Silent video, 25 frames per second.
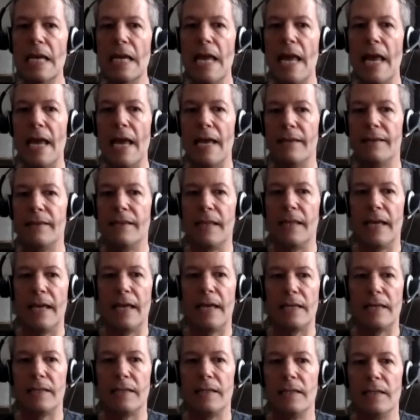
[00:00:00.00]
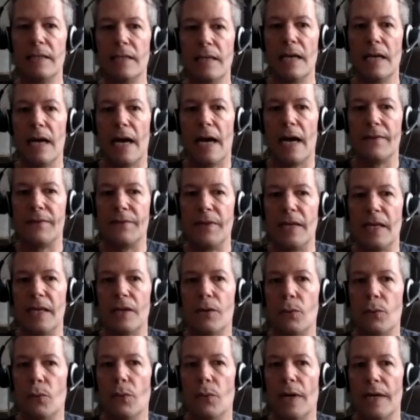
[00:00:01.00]
and then I
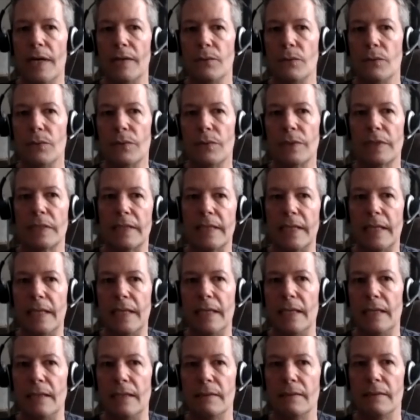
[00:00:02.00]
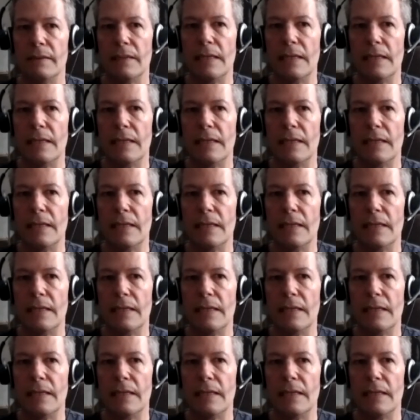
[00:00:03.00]
think what really